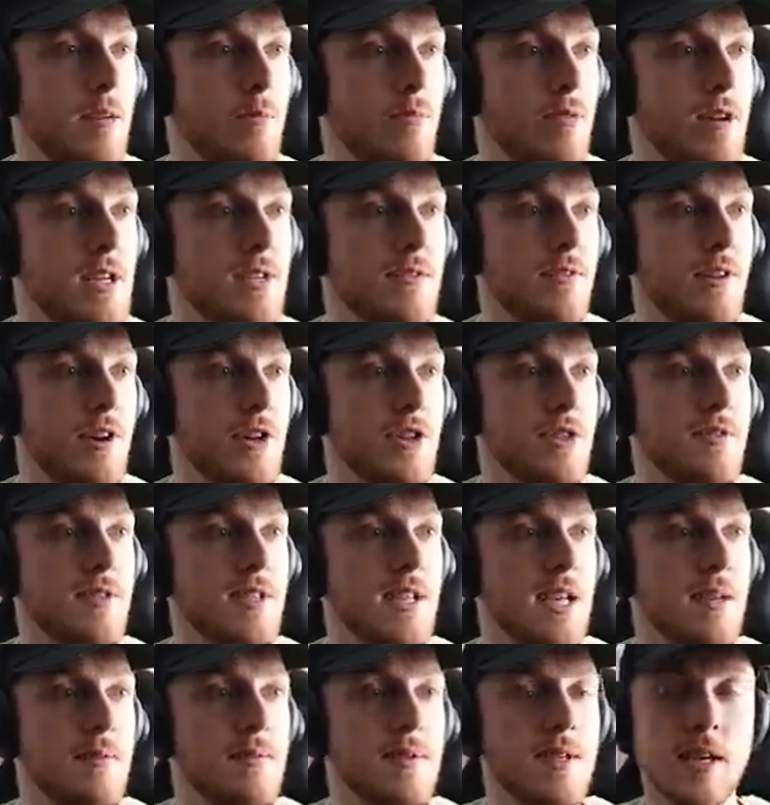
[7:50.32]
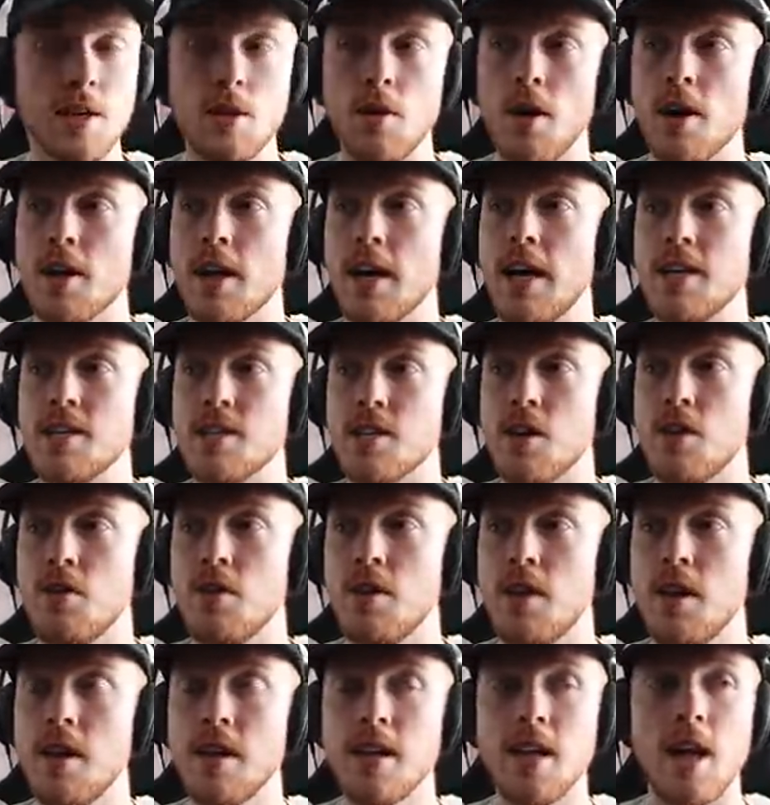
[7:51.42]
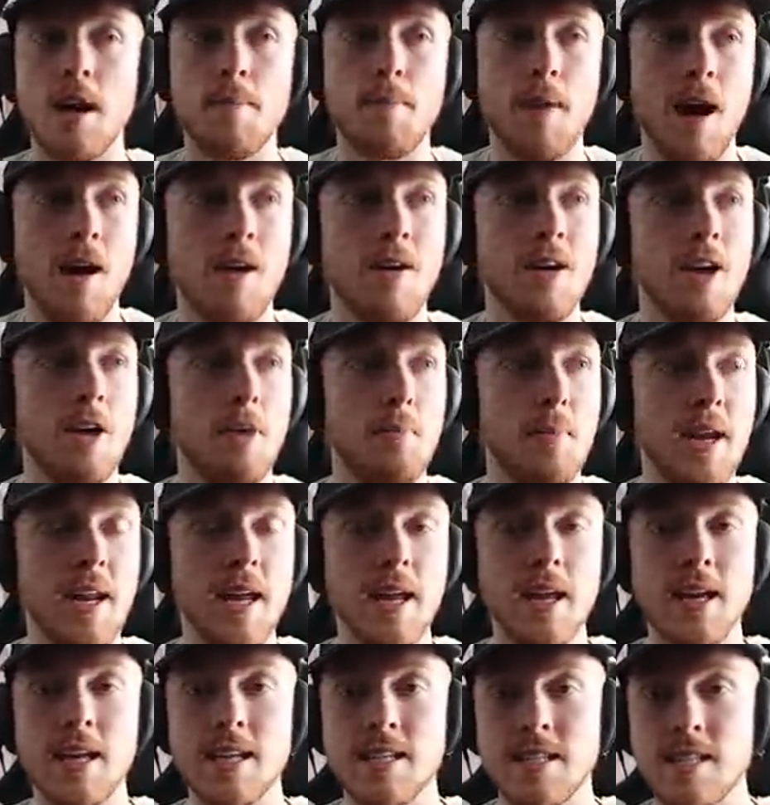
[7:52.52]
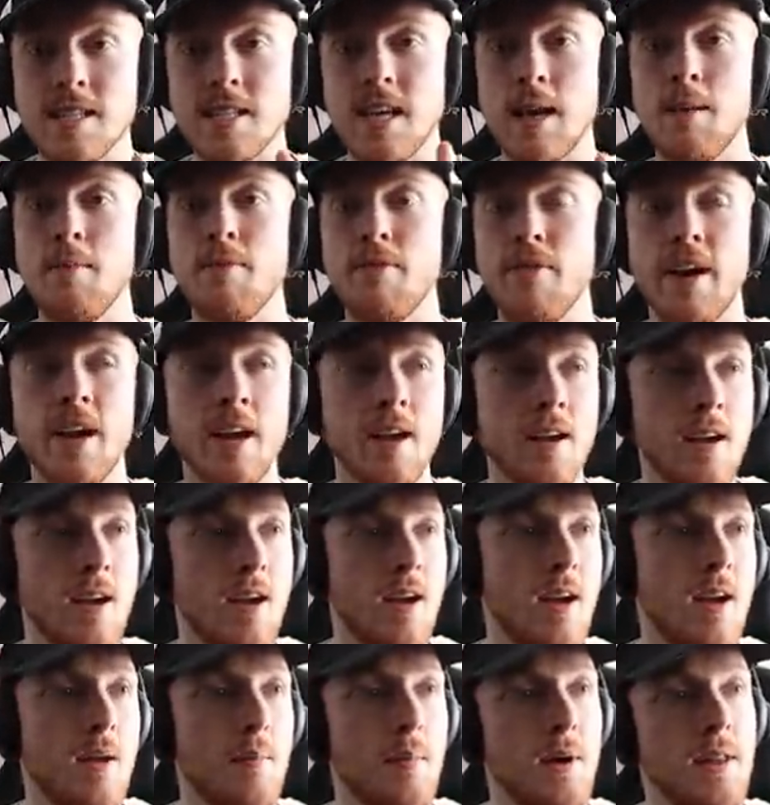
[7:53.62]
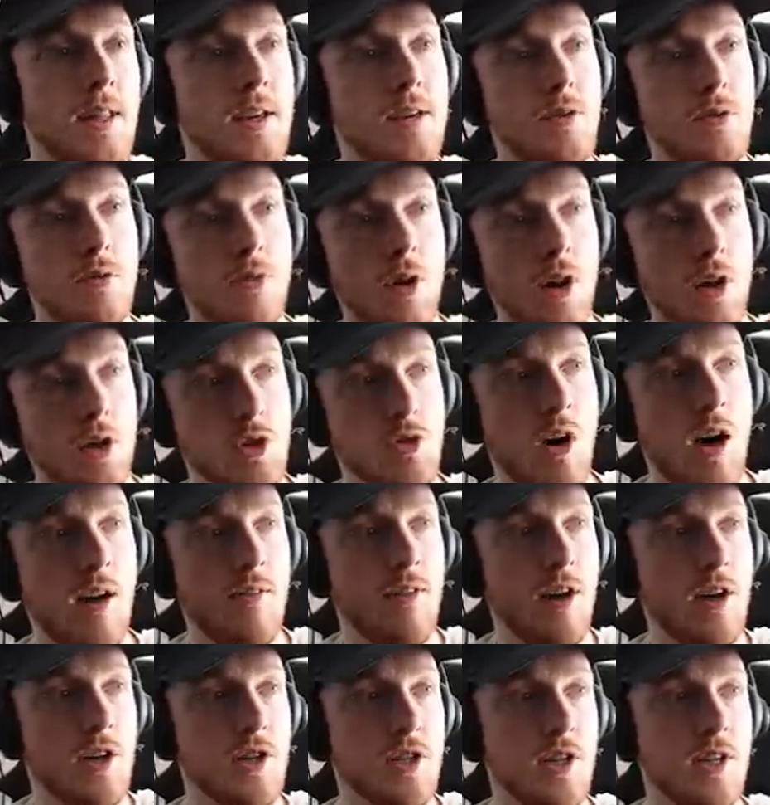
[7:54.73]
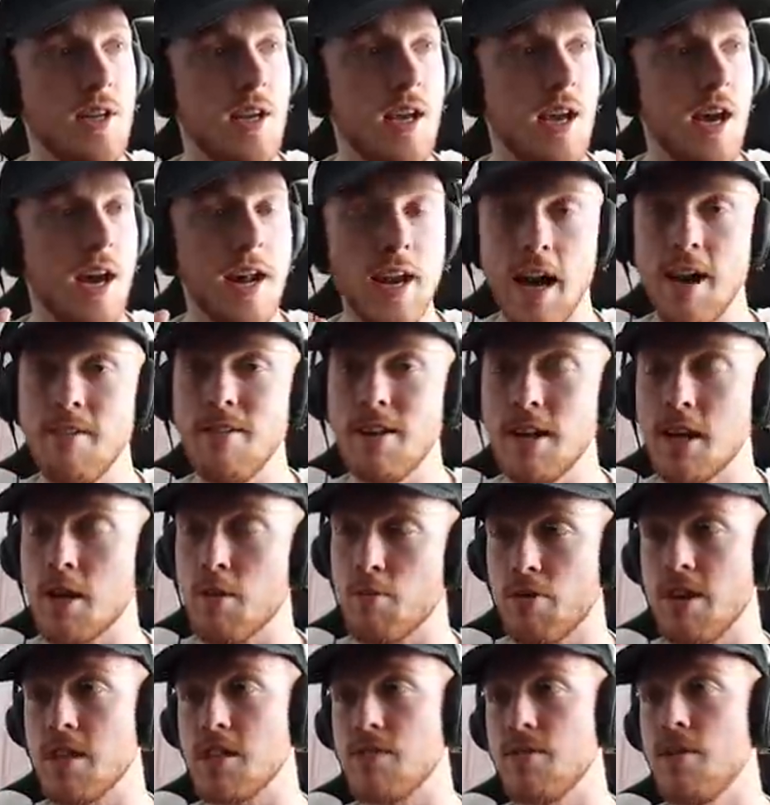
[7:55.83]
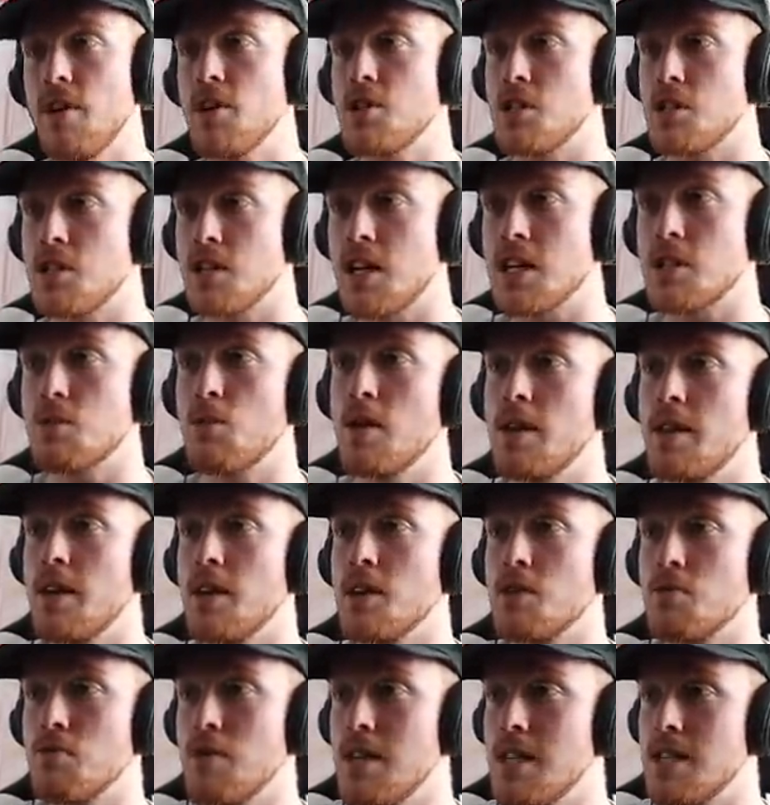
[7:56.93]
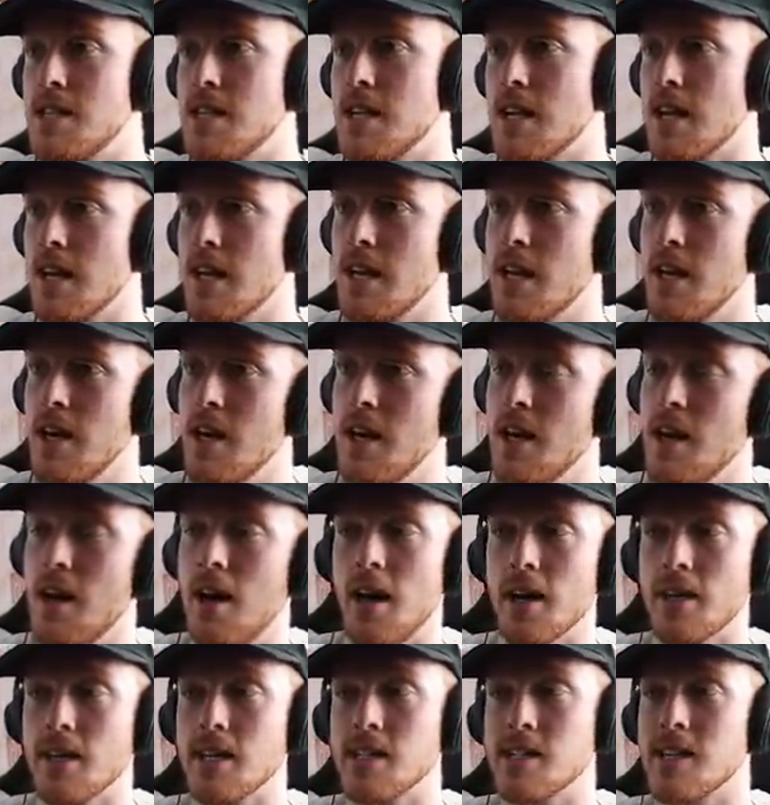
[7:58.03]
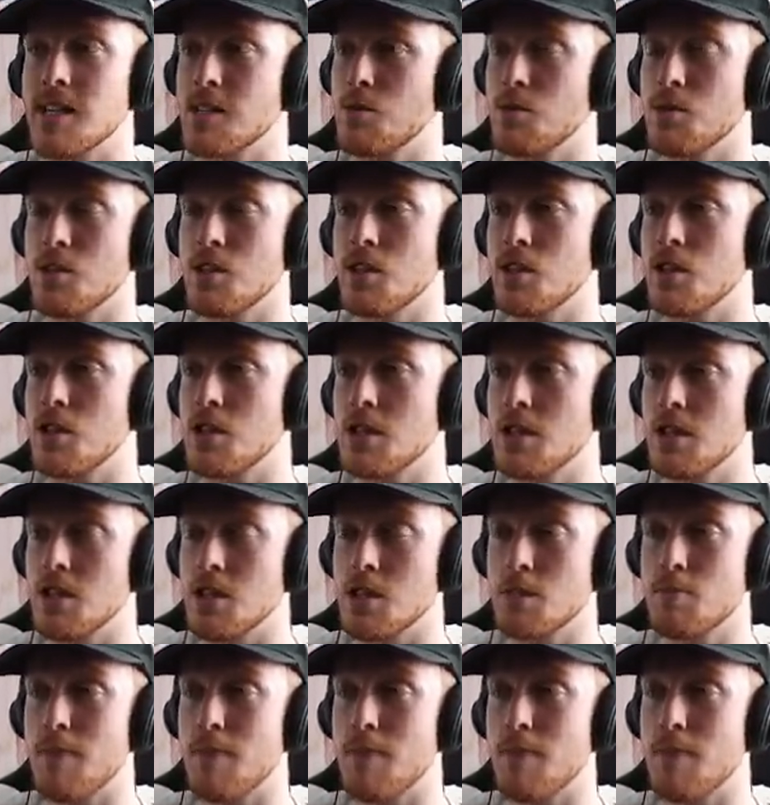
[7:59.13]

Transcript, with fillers: compressed version of the same signal. Okay, so yeah, parallel meaning it's the same thing, but you've got a dry version and a heavily compressed version. So that's what it does realistically. I guess that's what the, the